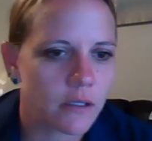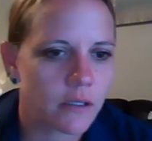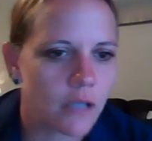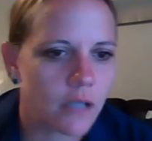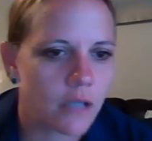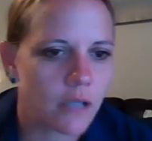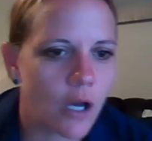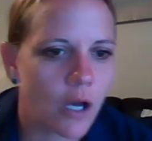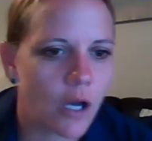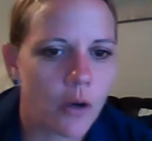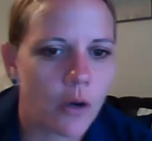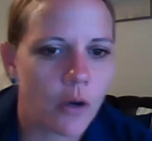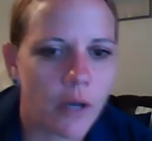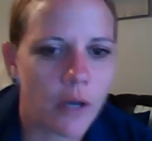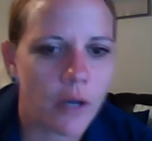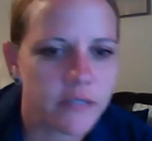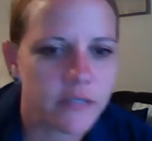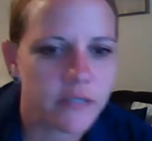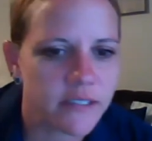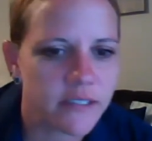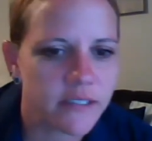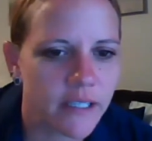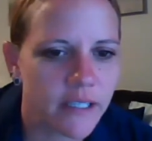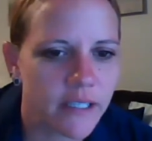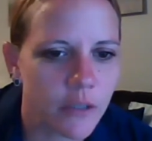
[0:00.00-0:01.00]
Oh, I was
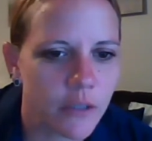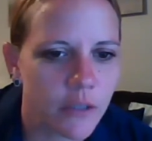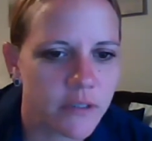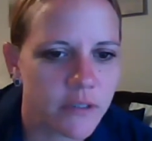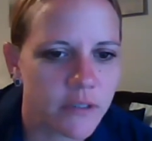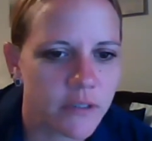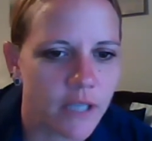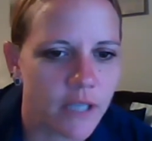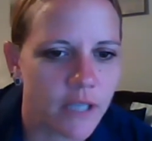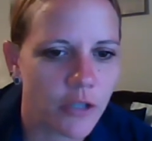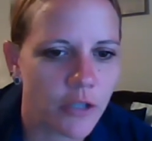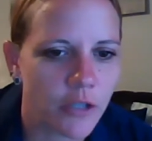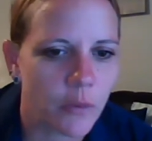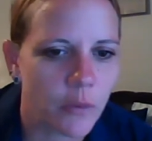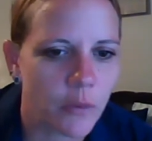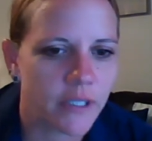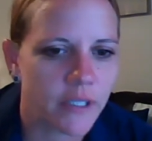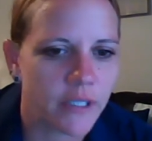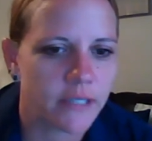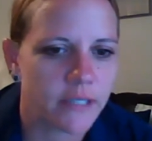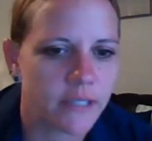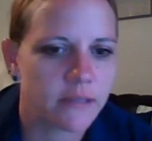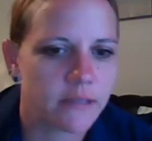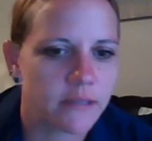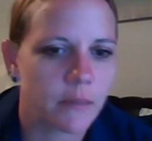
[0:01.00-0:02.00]
going to say there's another one
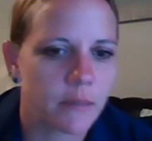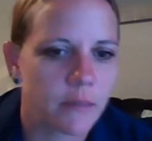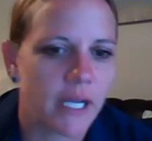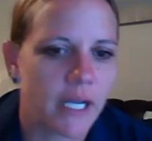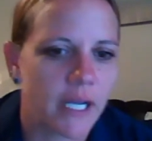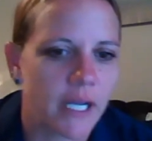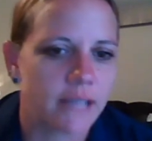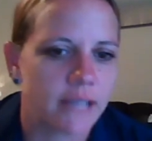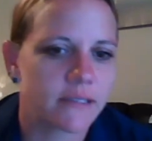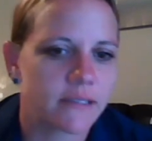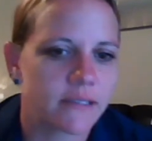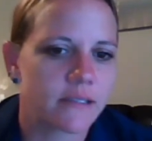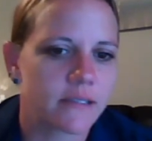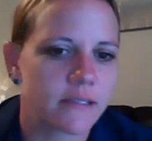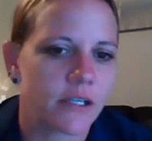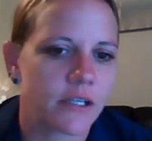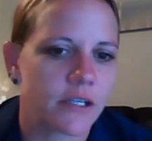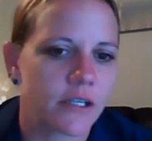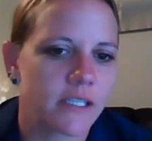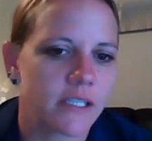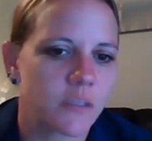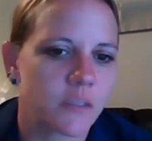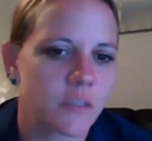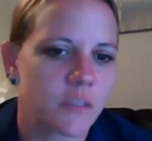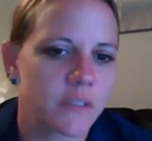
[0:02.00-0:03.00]
that somebody asked, is there
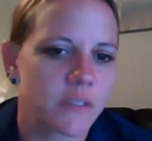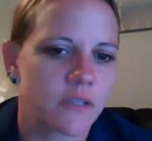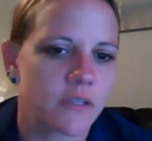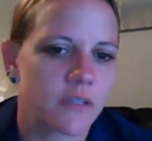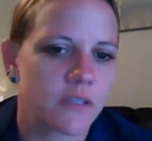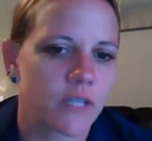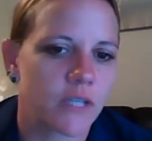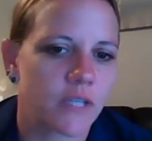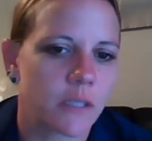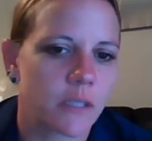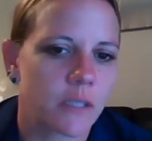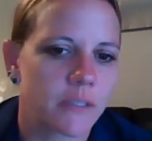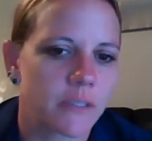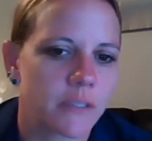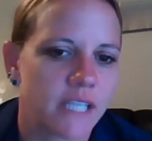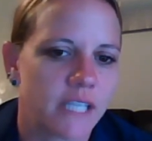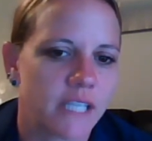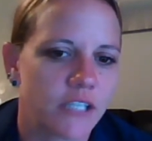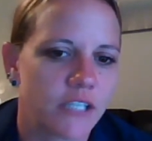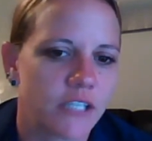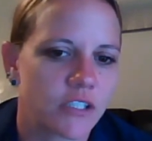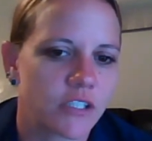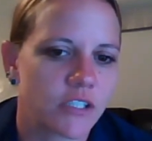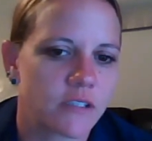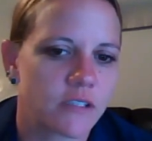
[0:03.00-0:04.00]
any specific
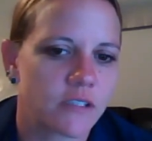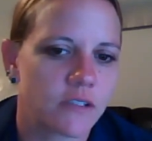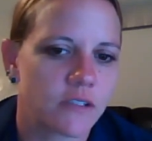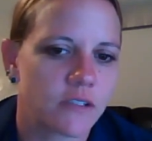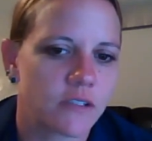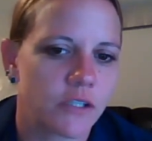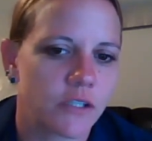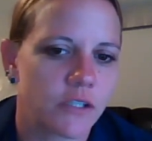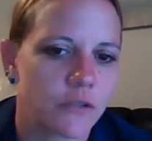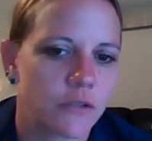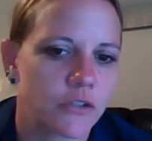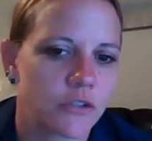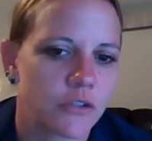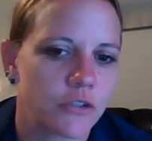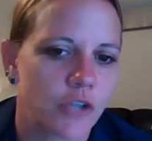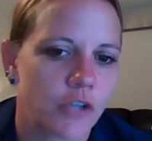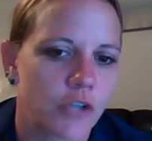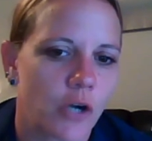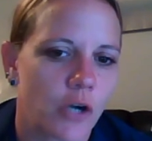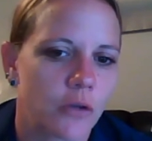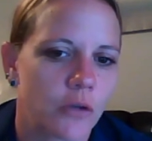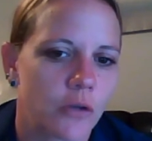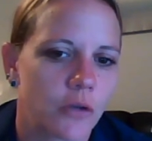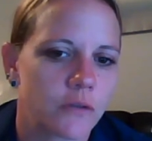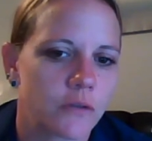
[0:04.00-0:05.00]
limitations to use
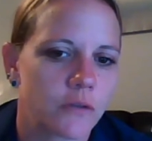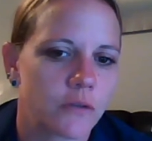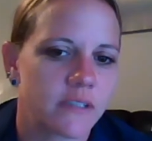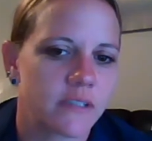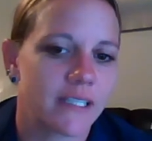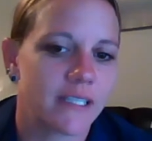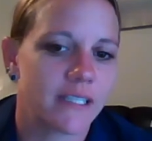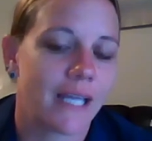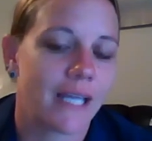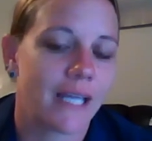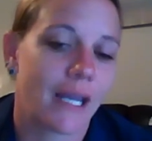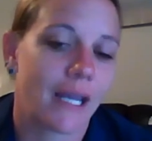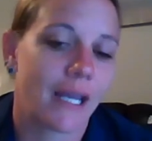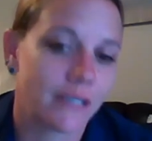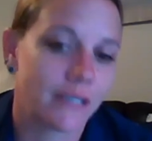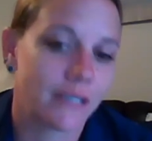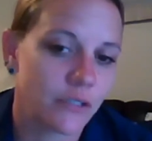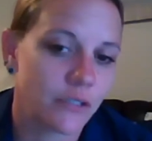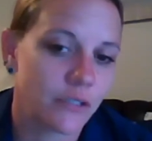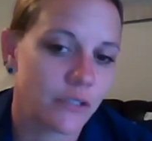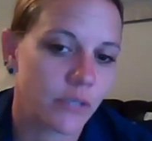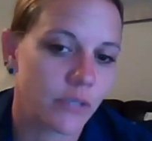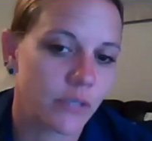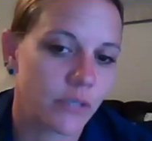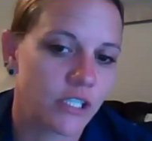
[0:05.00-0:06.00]
drones in the
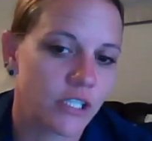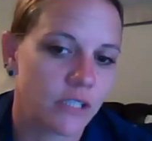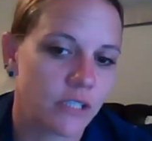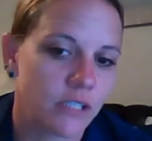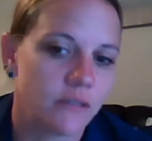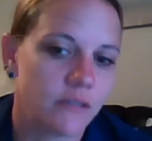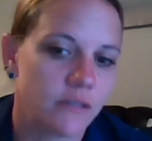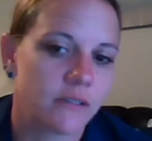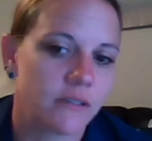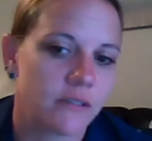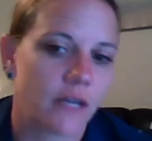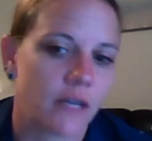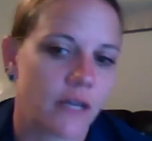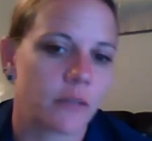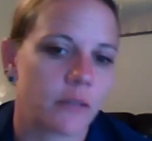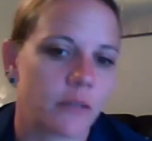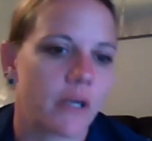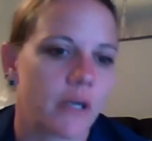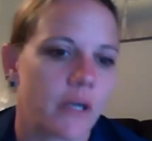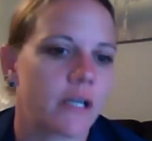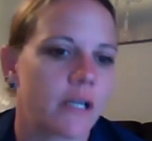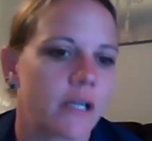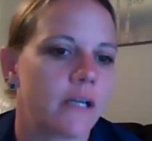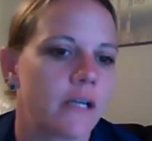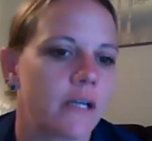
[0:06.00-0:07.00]
Andes region, South
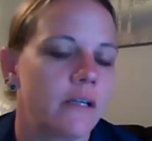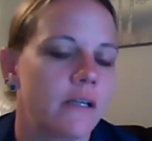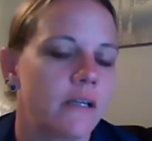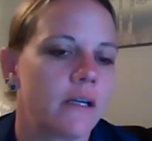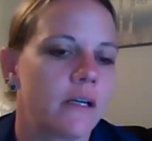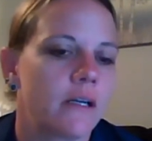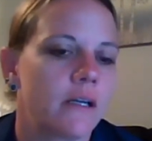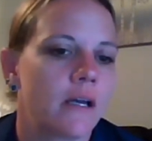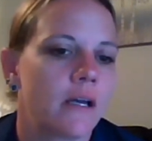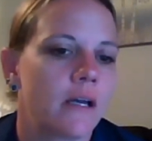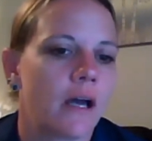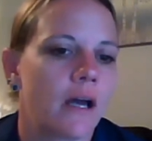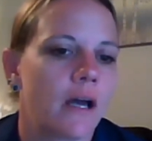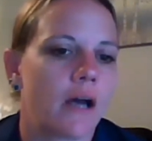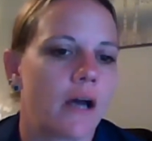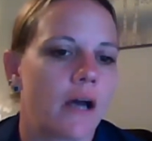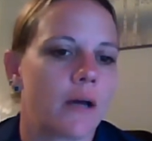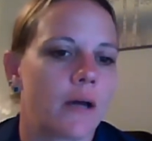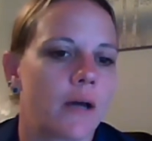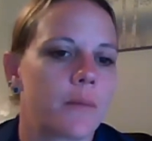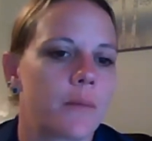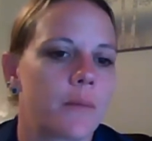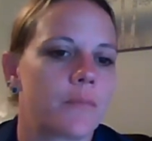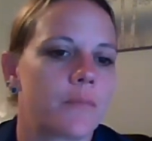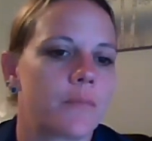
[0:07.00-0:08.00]
America?
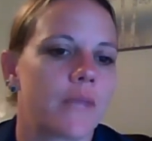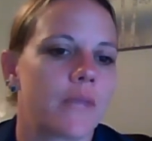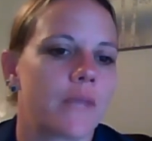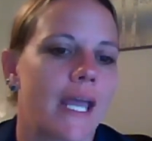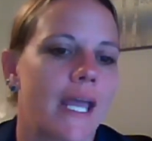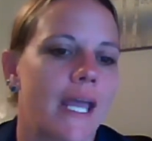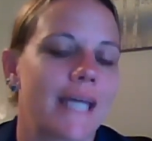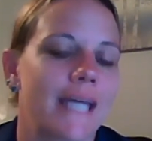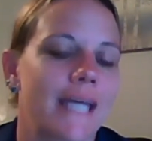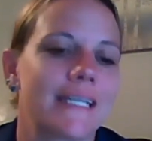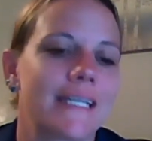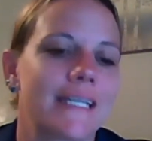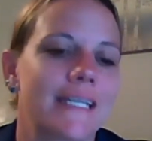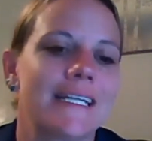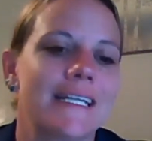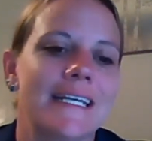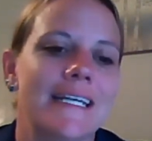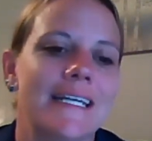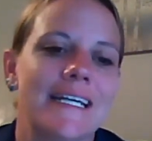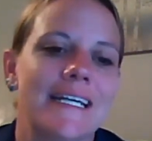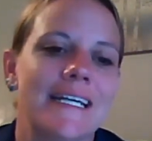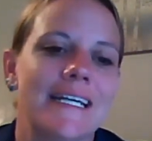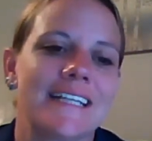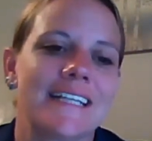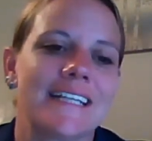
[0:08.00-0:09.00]
And
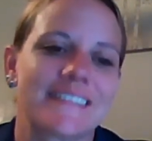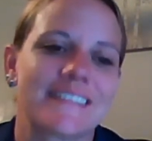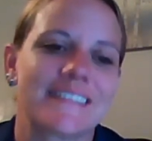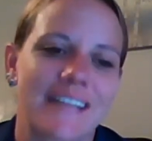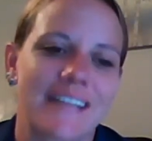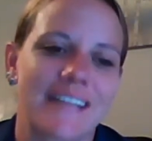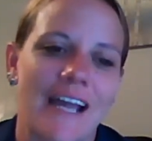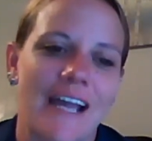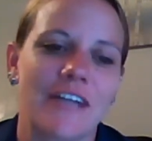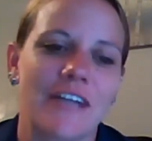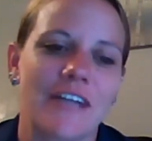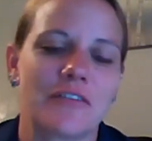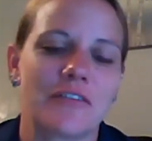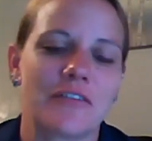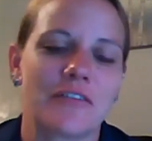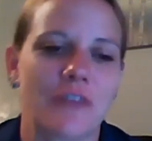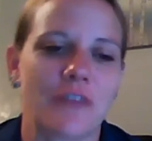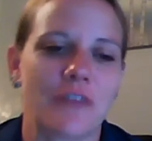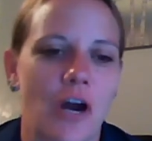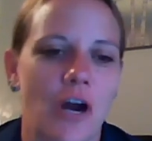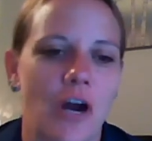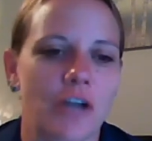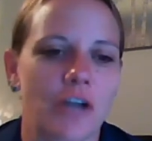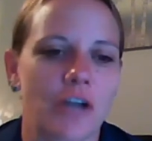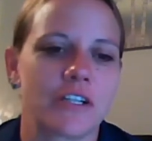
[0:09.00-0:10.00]
it's kind of
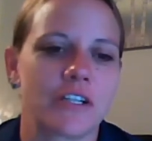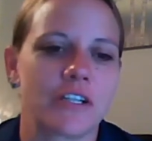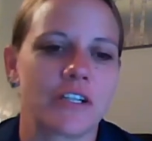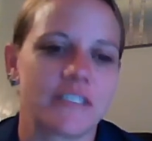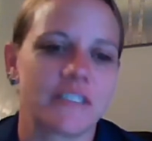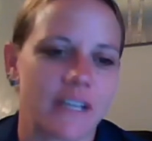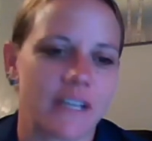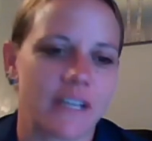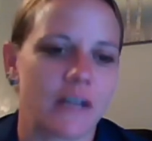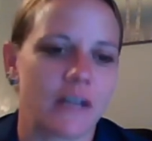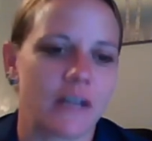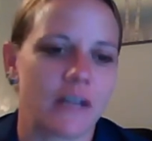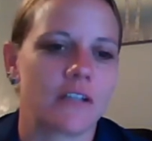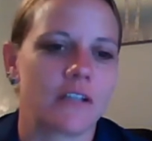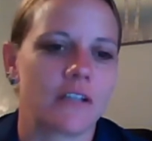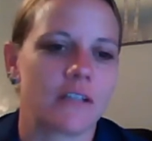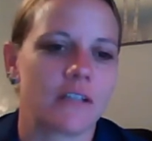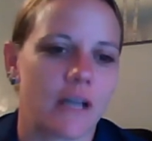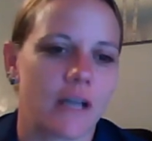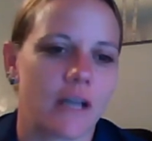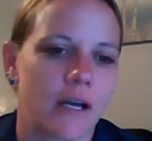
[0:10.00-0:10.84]
harder to tell